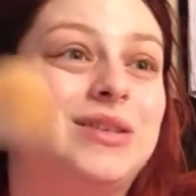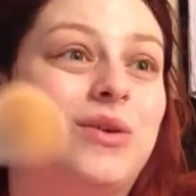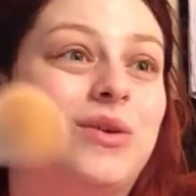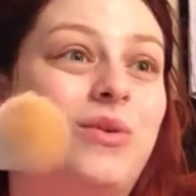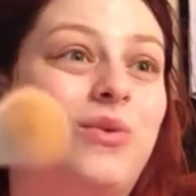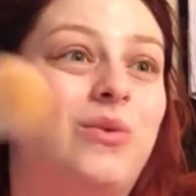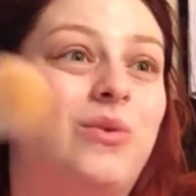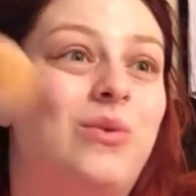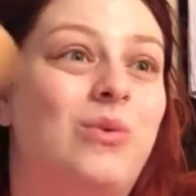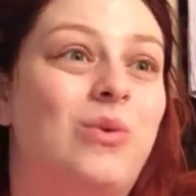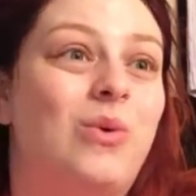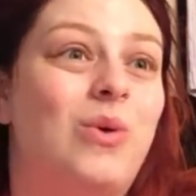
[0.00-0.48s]

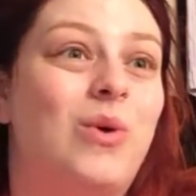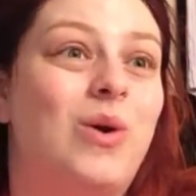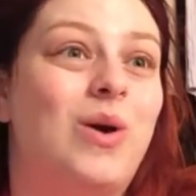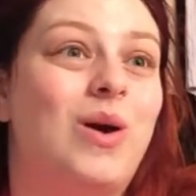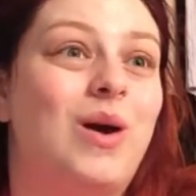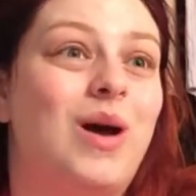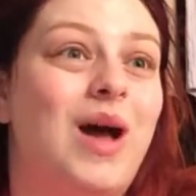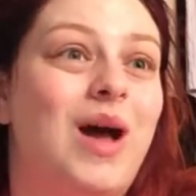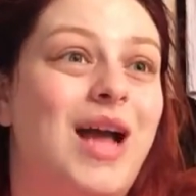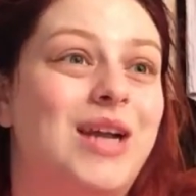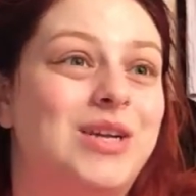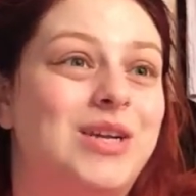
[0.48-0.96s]
So,
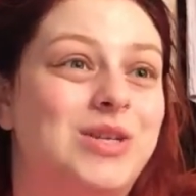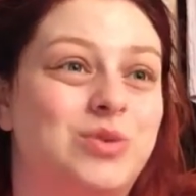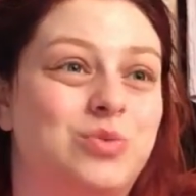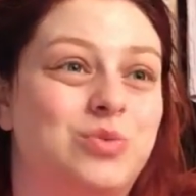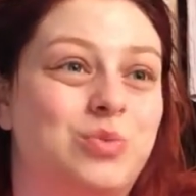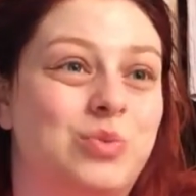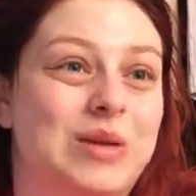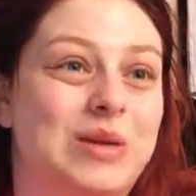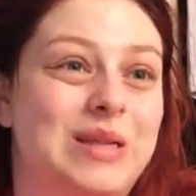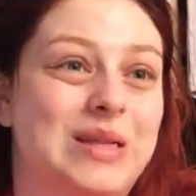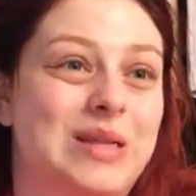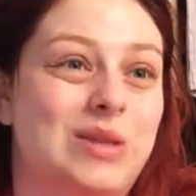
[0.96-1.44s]
I
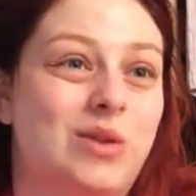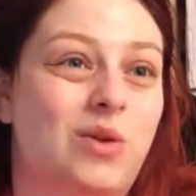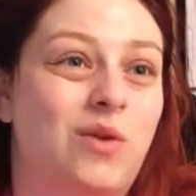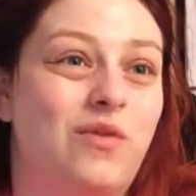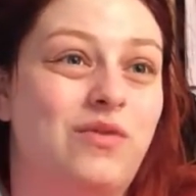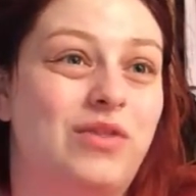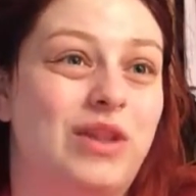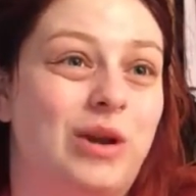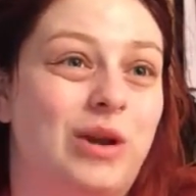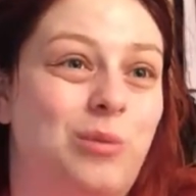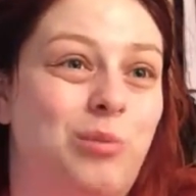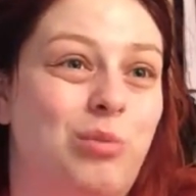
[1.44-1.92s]
just really
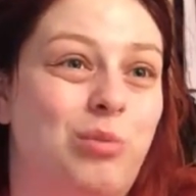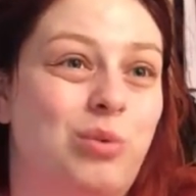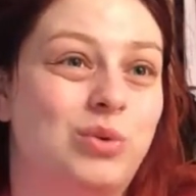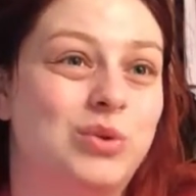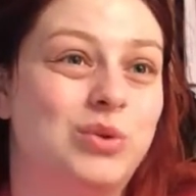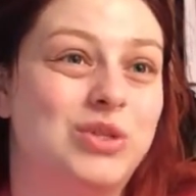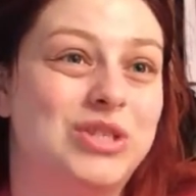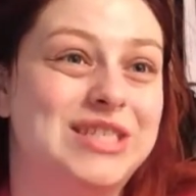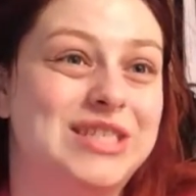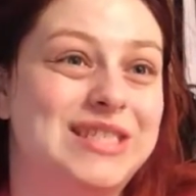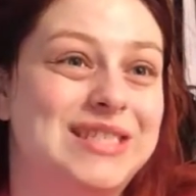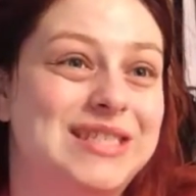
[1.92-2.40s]
love their
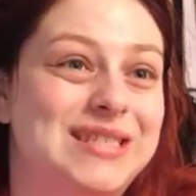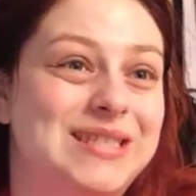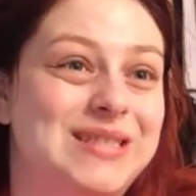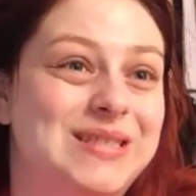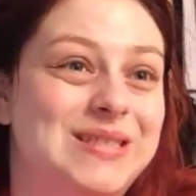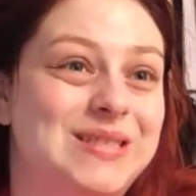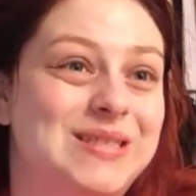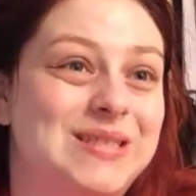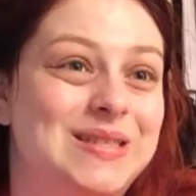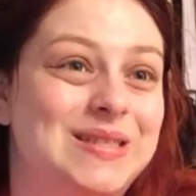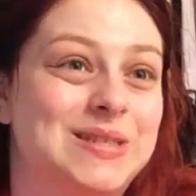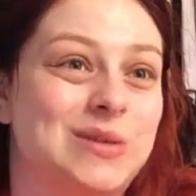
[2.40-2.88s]
brushes.
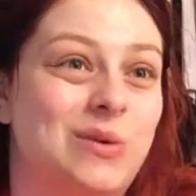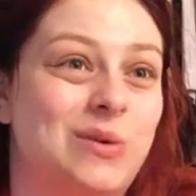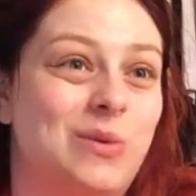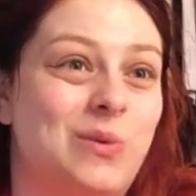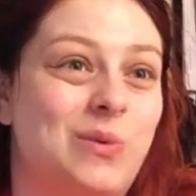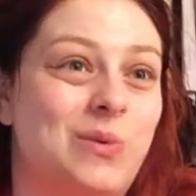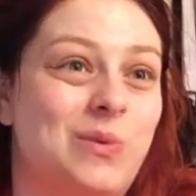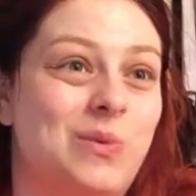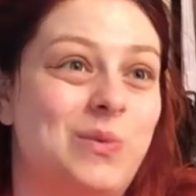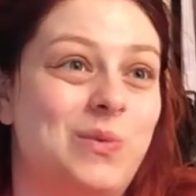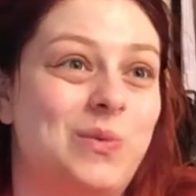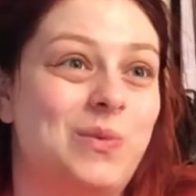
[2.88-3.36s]

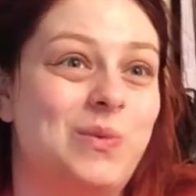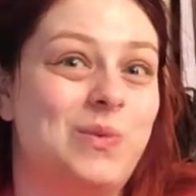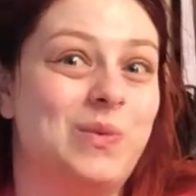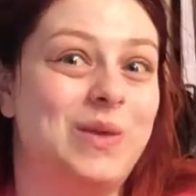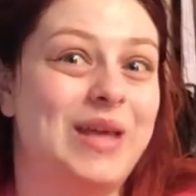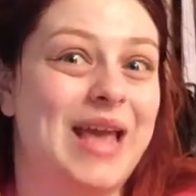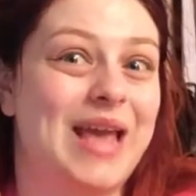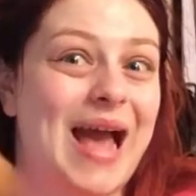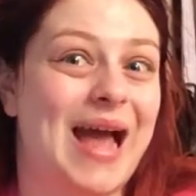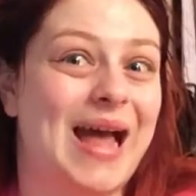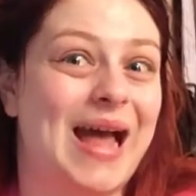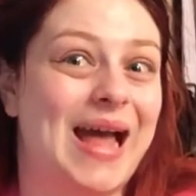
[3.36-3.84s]
So,
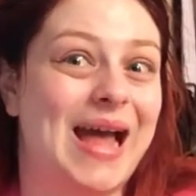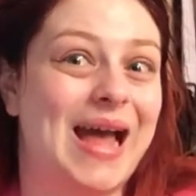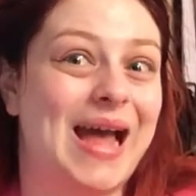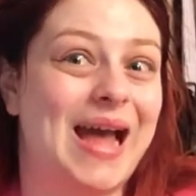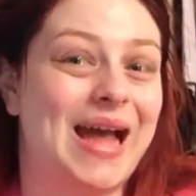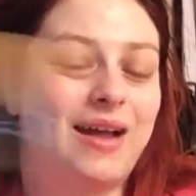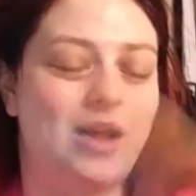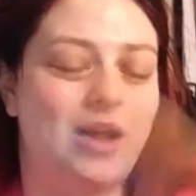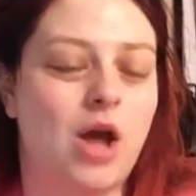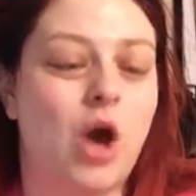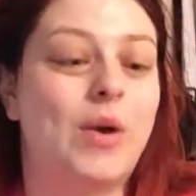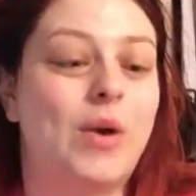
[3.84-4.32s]
yeah.
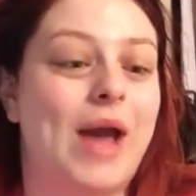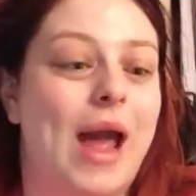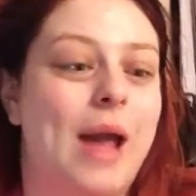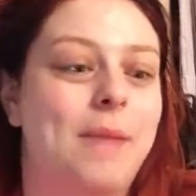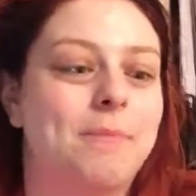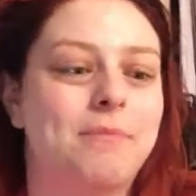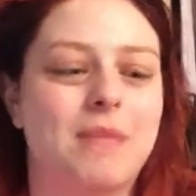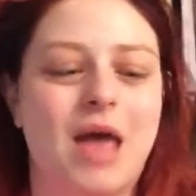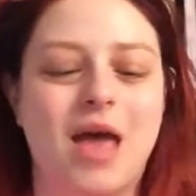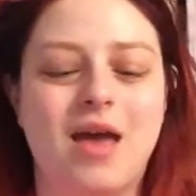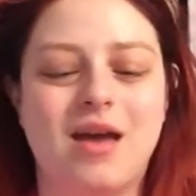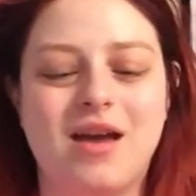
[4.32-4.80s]

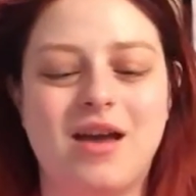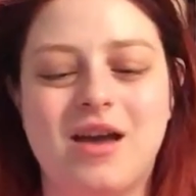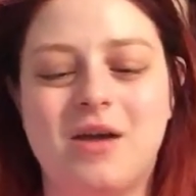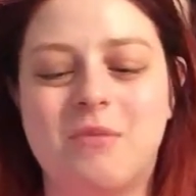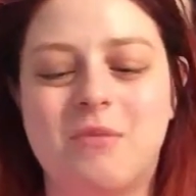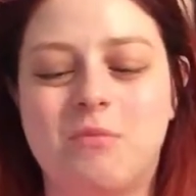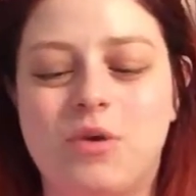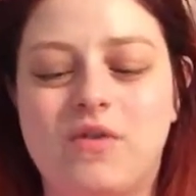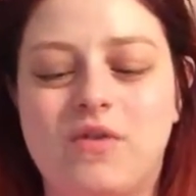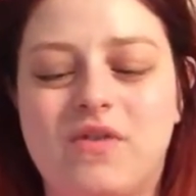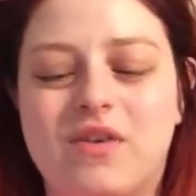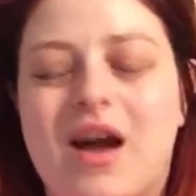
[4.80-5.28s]
Okay,
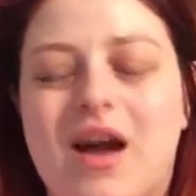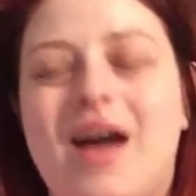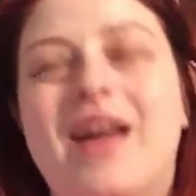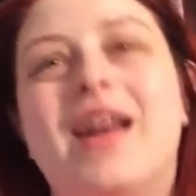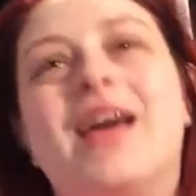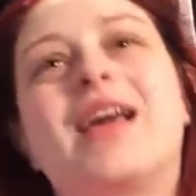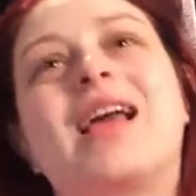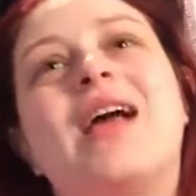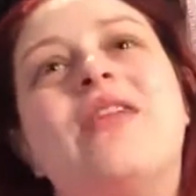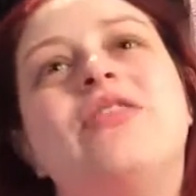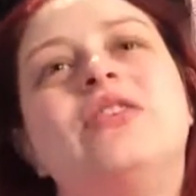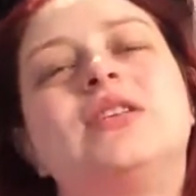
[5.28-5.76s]
moving
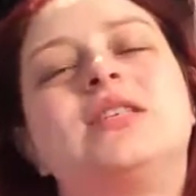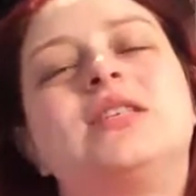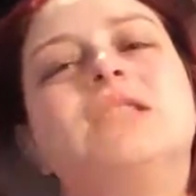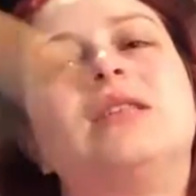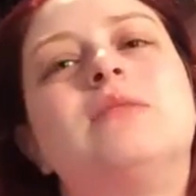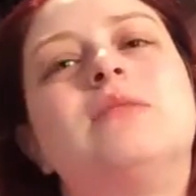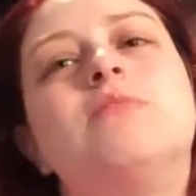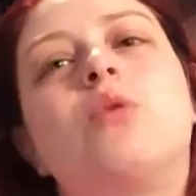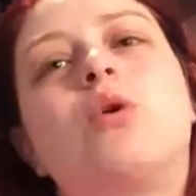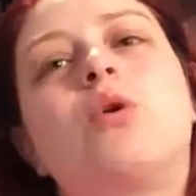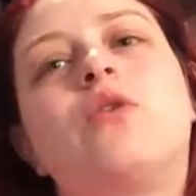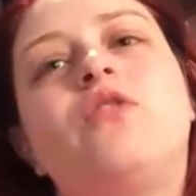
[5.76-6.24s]
on. Again, this
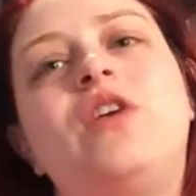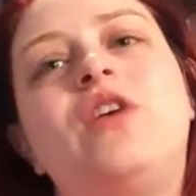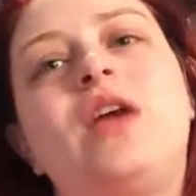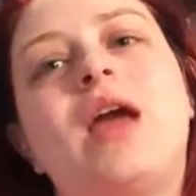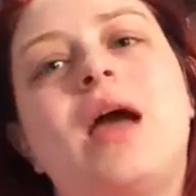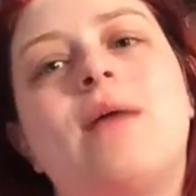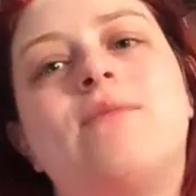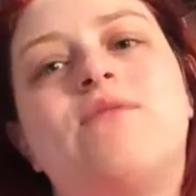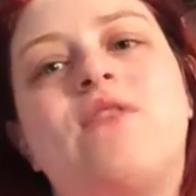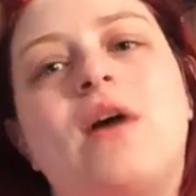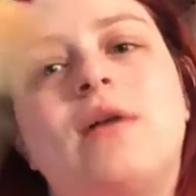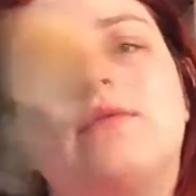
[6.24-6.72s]
is the
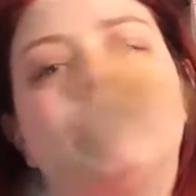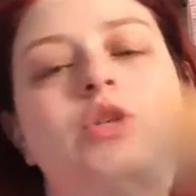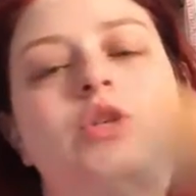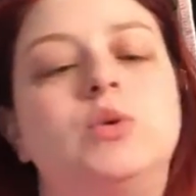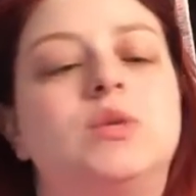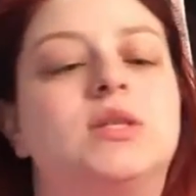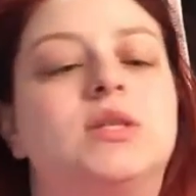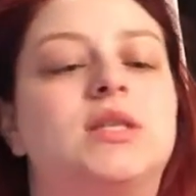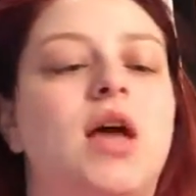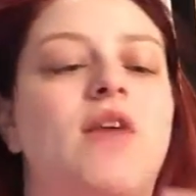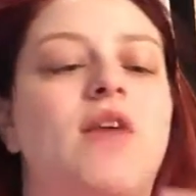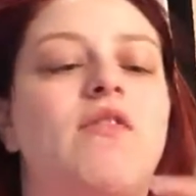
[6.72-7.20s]
Morphe
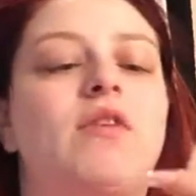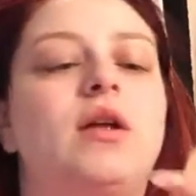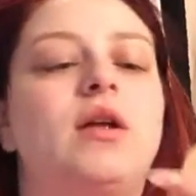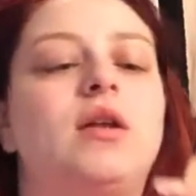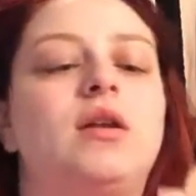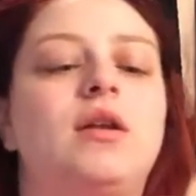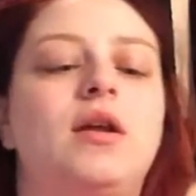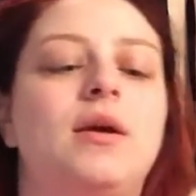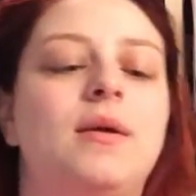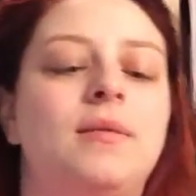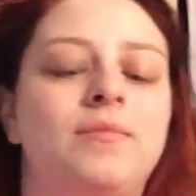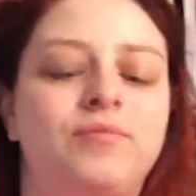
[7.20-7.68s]

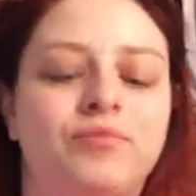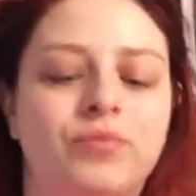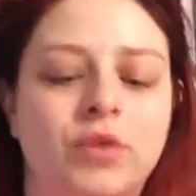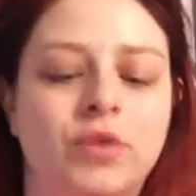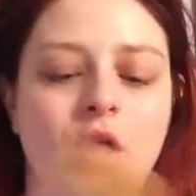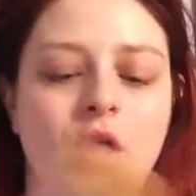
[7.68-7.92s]
M527